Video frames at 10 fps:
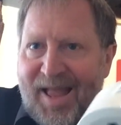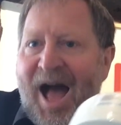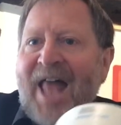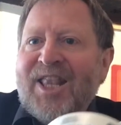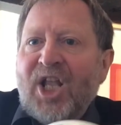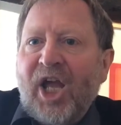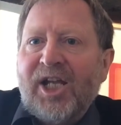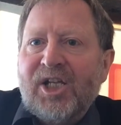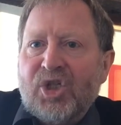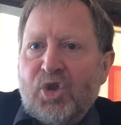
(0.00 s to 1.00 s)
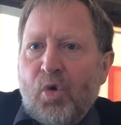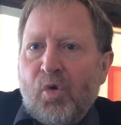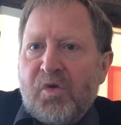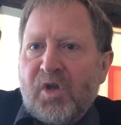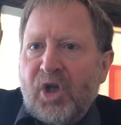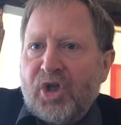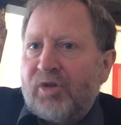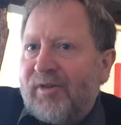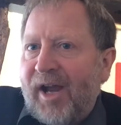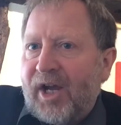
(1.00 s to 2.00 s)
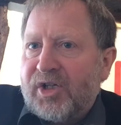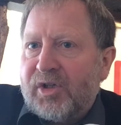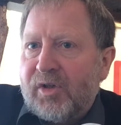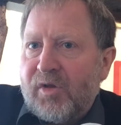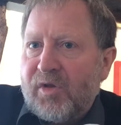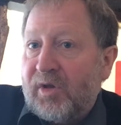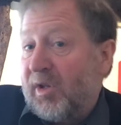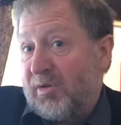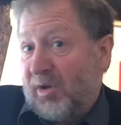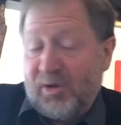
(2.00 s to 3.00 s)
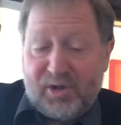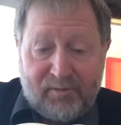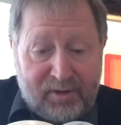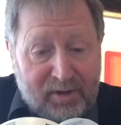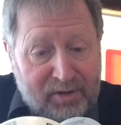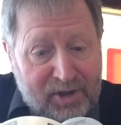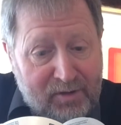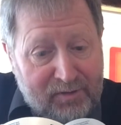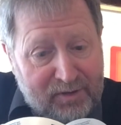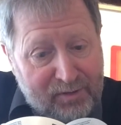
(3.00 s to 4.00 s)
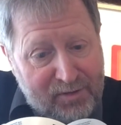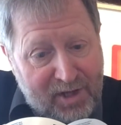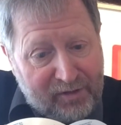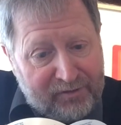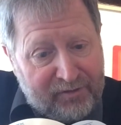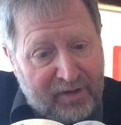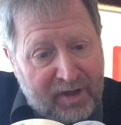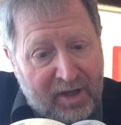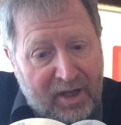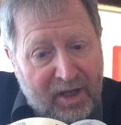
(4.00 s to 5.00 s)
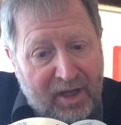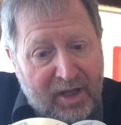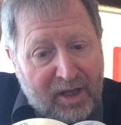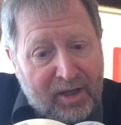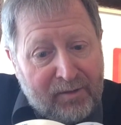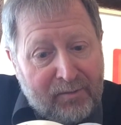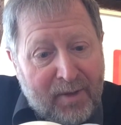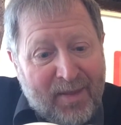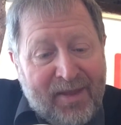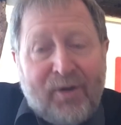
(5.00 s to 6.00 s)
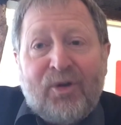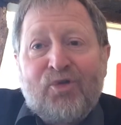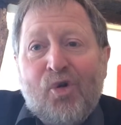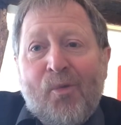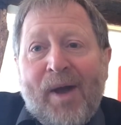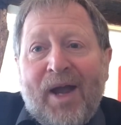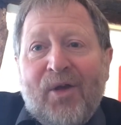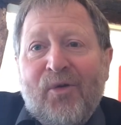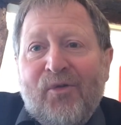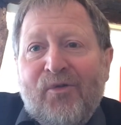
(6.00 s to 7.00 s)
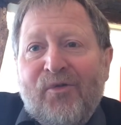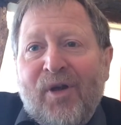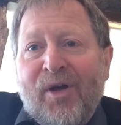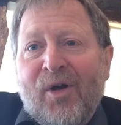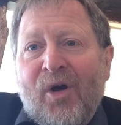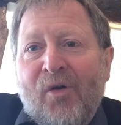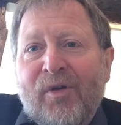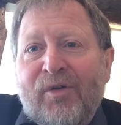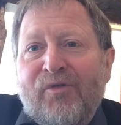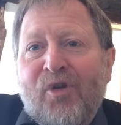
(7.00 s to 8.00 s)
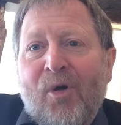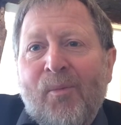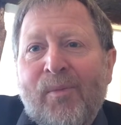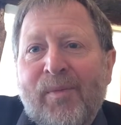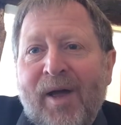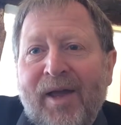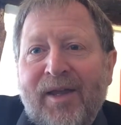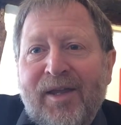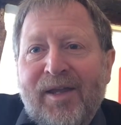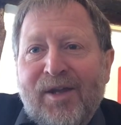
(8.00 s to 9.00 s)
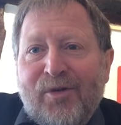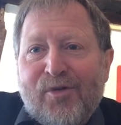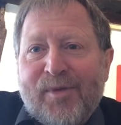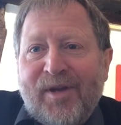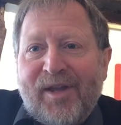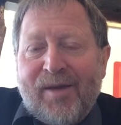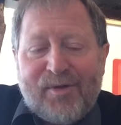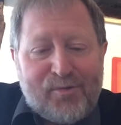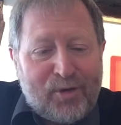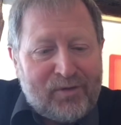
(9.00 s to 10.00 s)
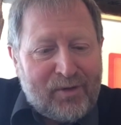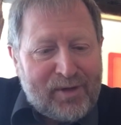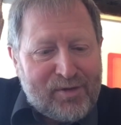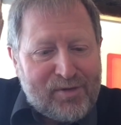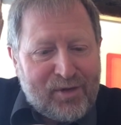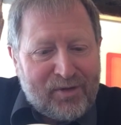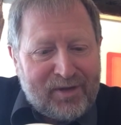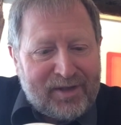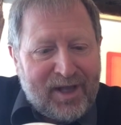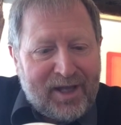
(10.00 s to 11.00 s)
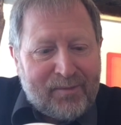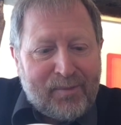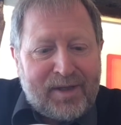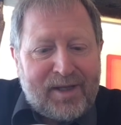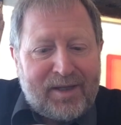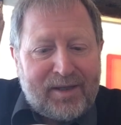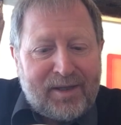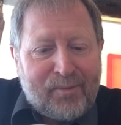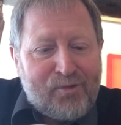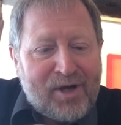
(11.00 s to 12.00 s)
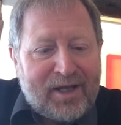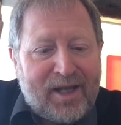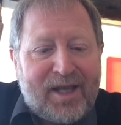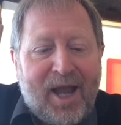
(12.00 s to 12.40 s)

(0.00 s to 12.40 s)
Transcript: unlikely to cause allergic reactions, and it's just generally good stuff. The only drawback of it from a cosmetic chemist point of view is that the name caprylic